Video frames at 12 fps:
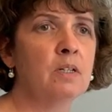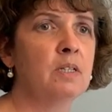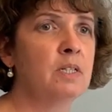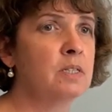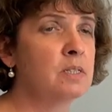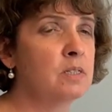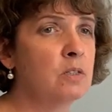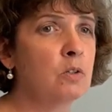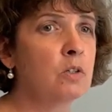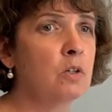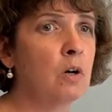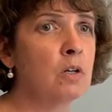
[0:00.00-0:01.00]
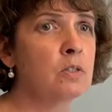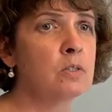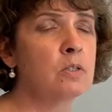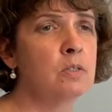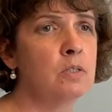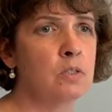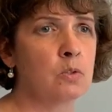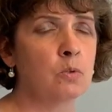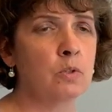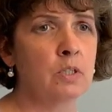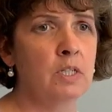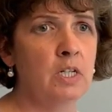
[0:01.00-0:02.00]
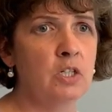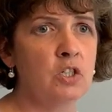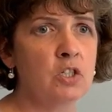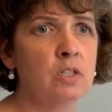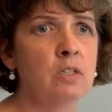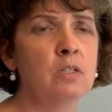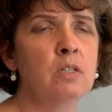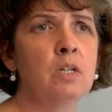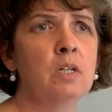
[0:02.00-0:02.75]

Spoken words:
that still causes discoordination,